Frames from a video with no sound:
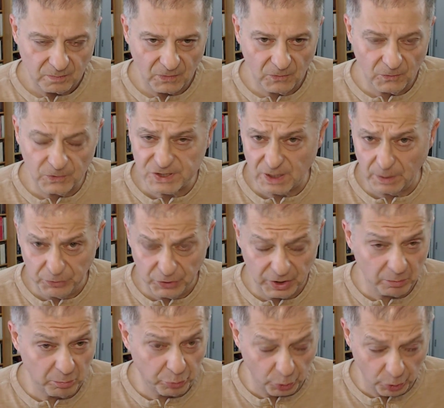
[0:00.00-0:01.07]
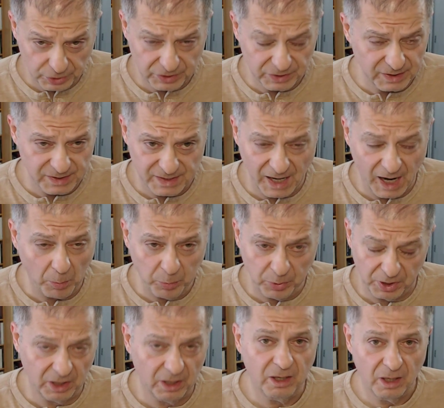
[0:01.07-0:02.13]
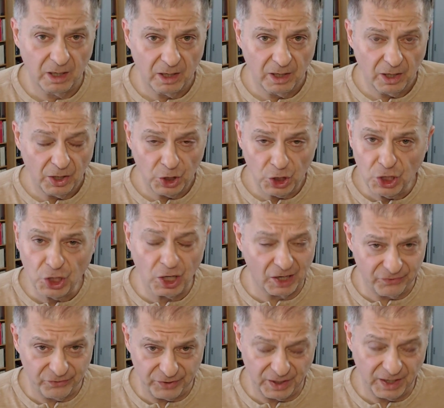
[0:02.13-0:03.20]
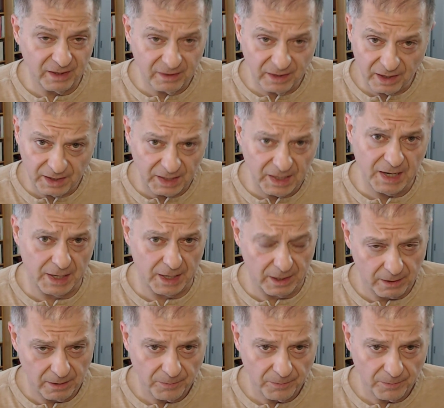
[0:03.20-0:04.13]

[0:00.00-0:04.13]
And something important is happening. You're not sitting there eating.